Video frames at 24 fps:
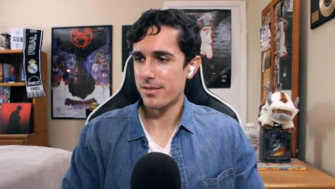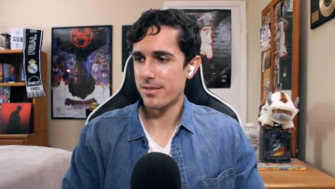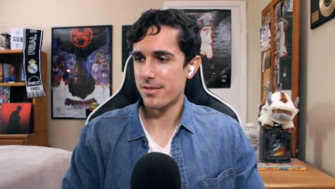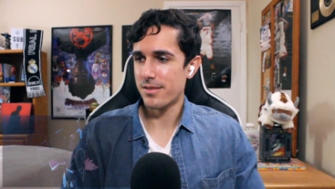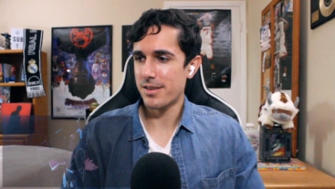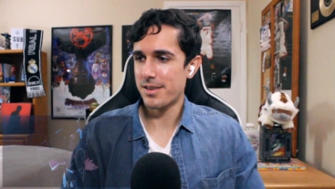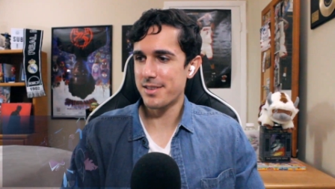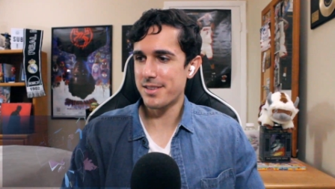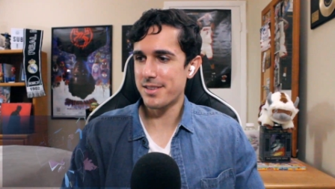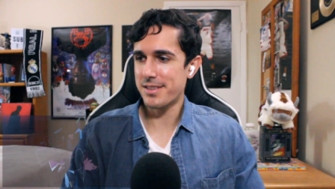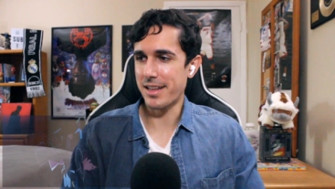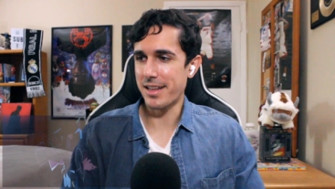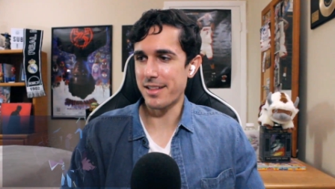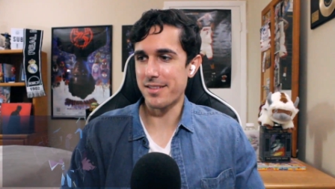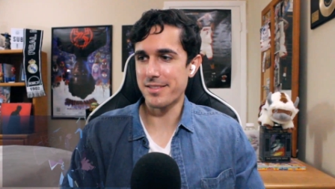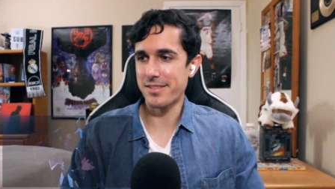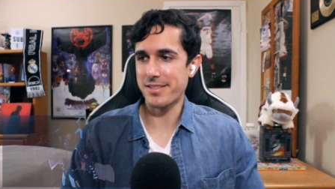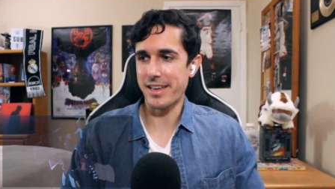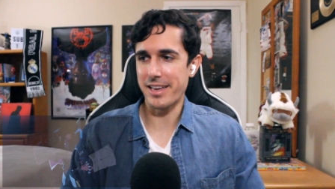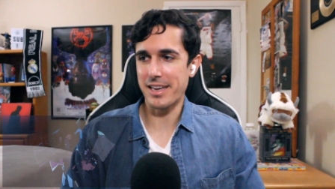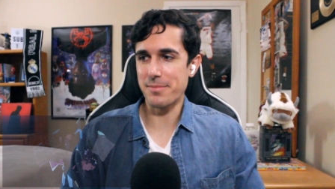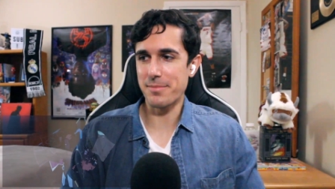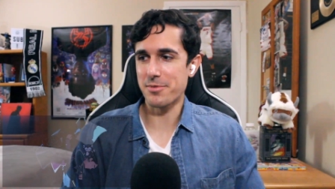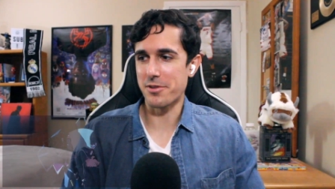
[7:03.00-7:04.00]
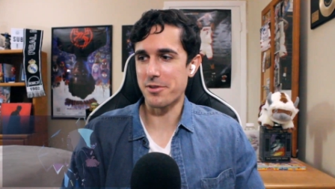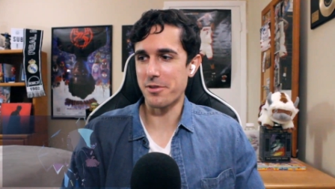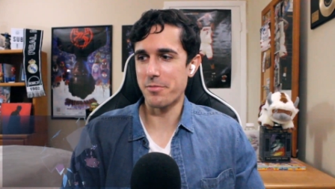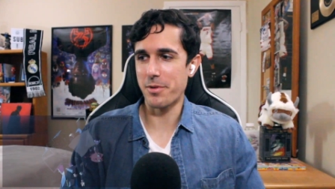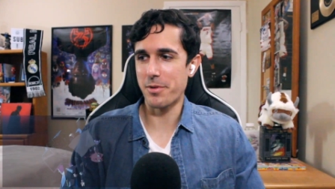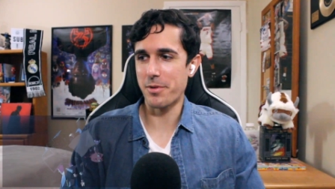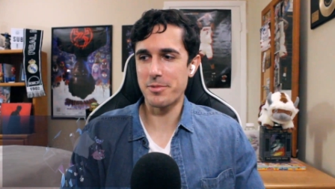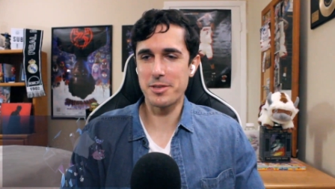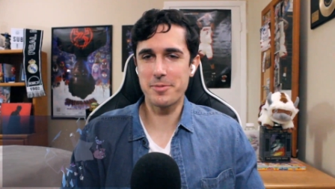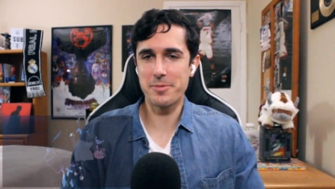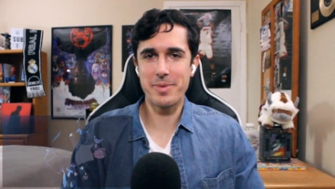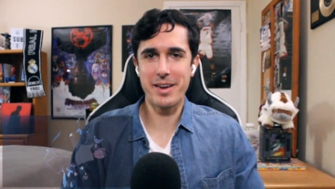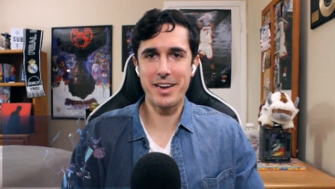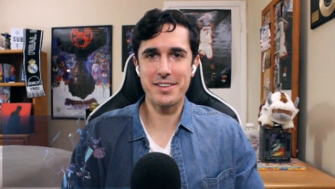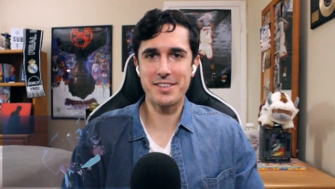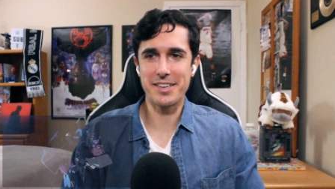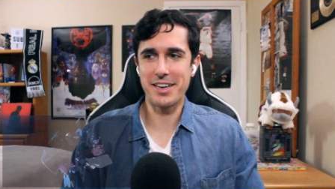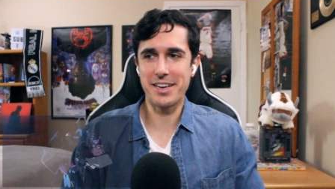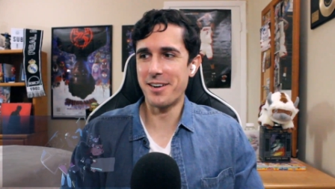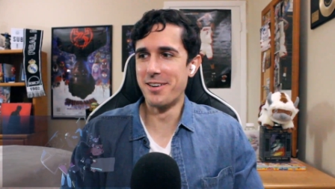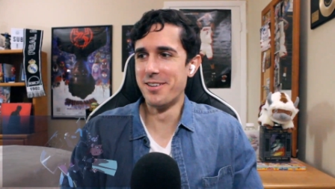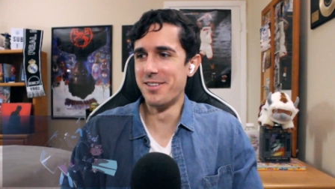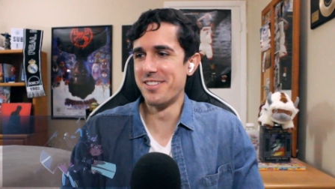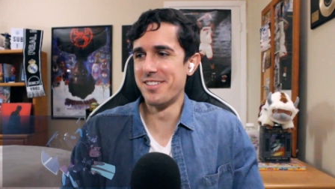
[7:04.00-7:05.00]
Stella's like, I'm just gonna rip this page
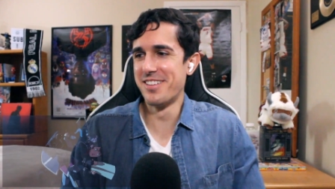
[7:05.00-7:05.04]
out.